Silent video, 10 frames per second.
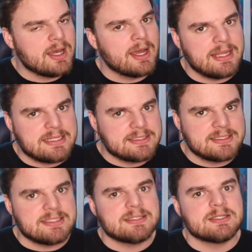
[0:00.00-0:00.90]
got in
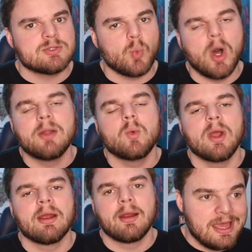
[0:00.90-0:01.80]
season 1,
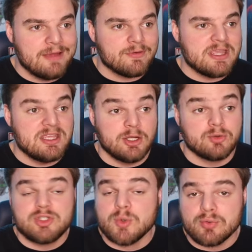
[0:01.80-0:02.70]
where every, you know,
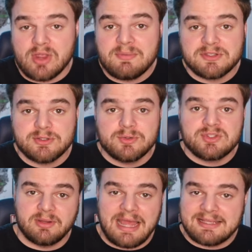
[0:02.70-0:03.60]
2 or 3
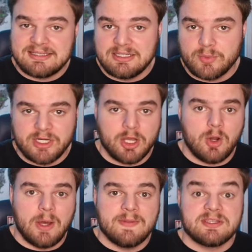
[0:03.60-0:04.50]
episodes, Cassian would
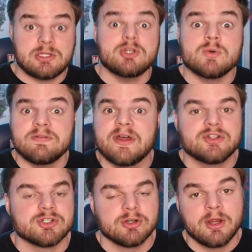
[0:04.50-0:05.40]
go on this new
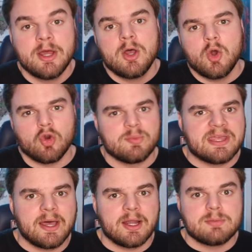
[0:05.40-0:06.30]
adventure or be
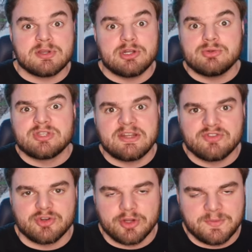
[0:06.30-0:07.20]
caught up in a new set of
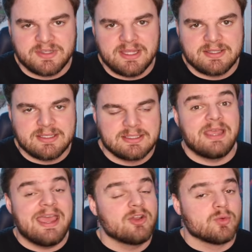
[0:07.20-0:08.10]
circumstances.
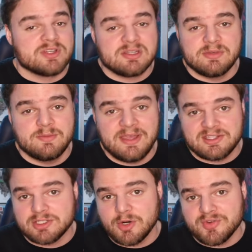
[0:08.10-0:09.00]
Andor is some of the
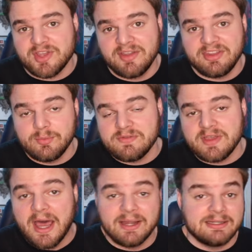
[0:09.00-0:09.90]
best Star Wars content we've
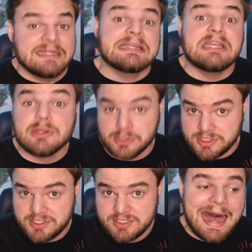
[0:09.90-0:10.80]
gotten in
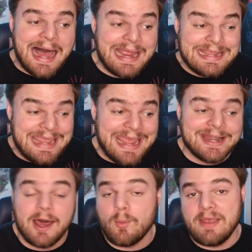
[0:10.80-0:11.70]
years. I
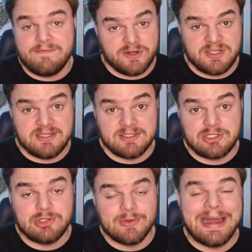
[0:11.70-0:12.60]
cannot wait for season
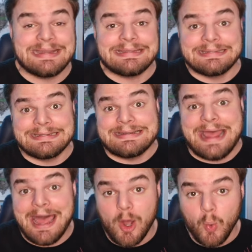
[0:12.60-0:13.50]
2. I need it
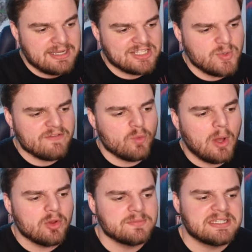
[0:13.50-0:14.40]
now. Next, we have
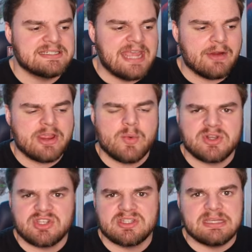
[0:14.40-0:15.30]
Welcome to Derry,
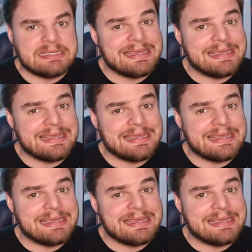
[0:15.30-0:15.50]
which is the